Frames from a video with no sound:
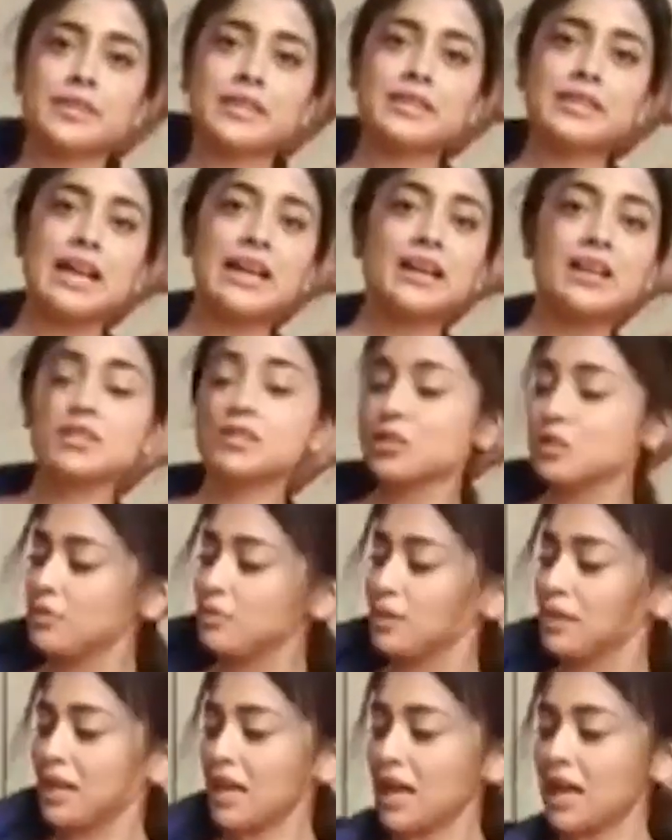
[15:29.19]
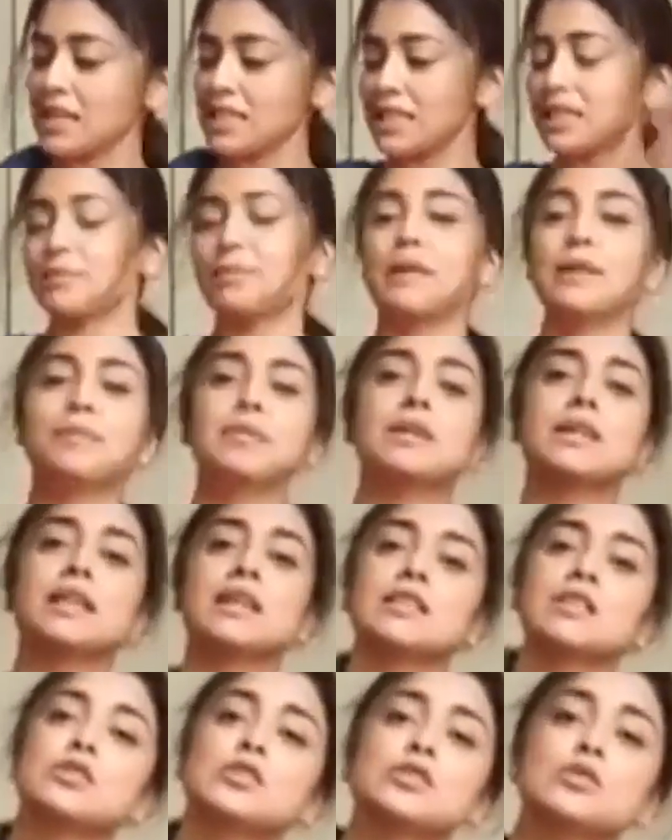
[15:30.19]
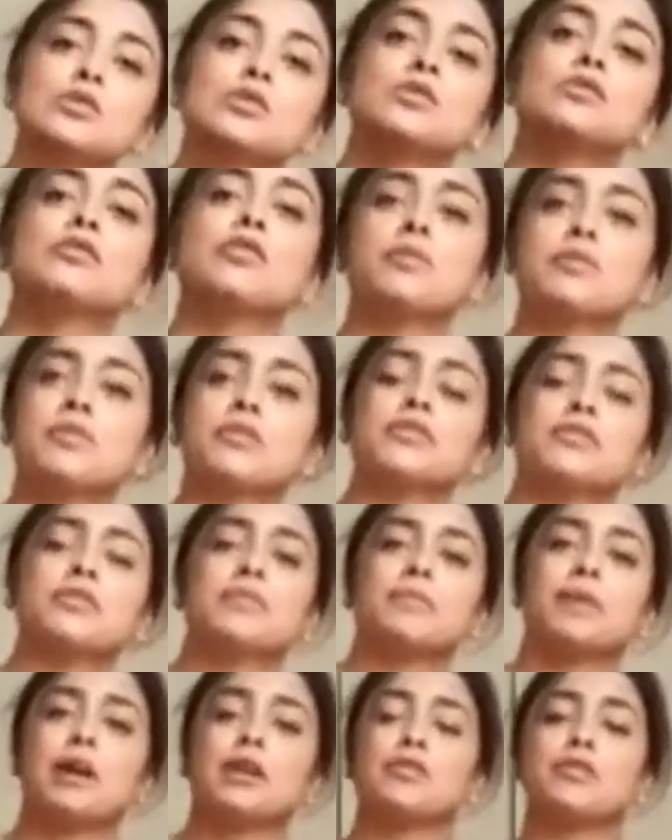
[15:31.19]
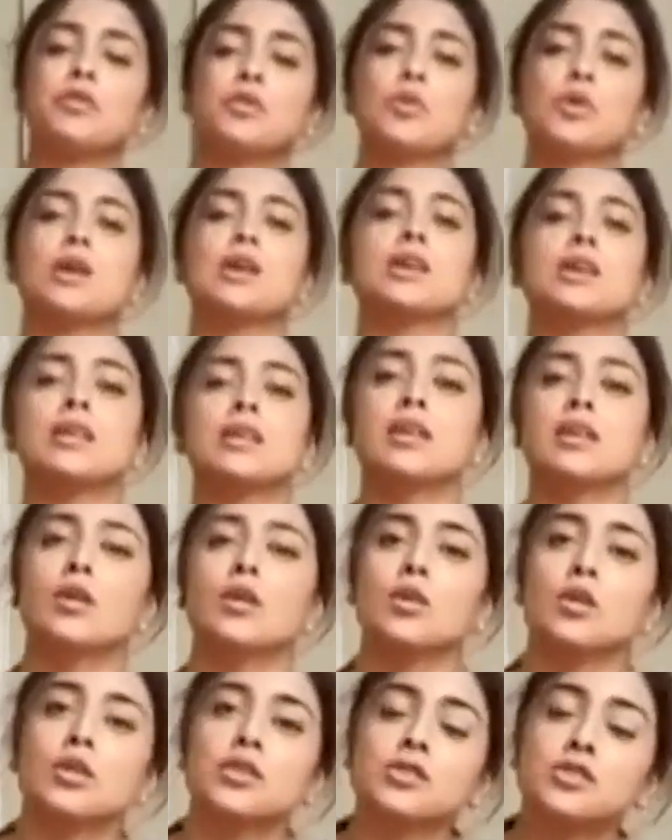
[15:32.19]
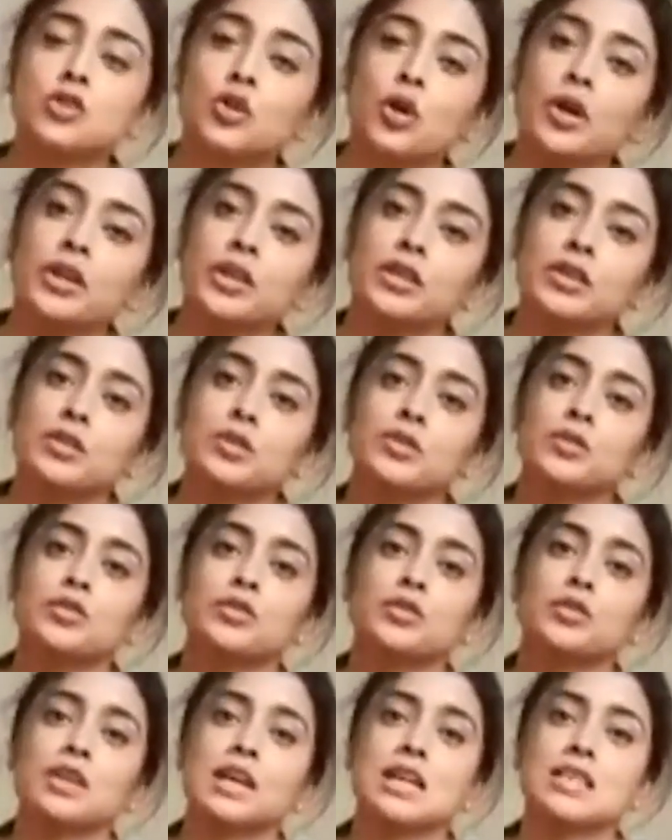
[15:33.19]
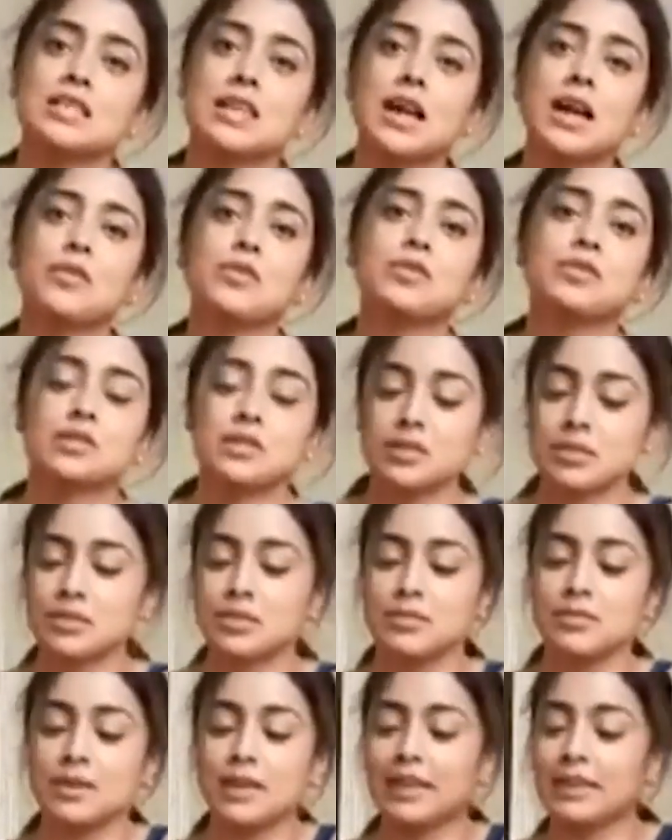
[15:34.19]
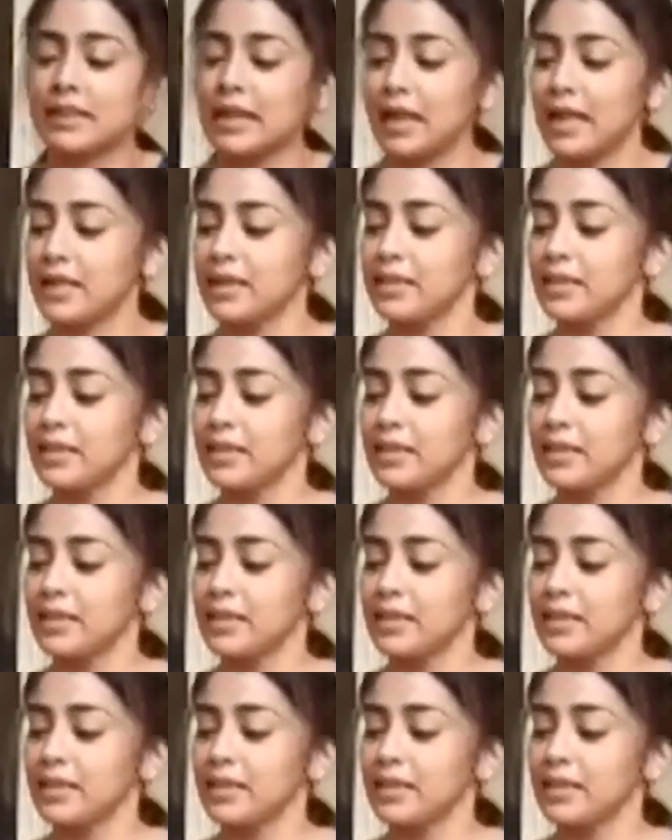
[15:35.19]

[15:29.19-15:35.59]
like a Zoom class that people can do from different parts of the world or join you? Do you guys have a system like that?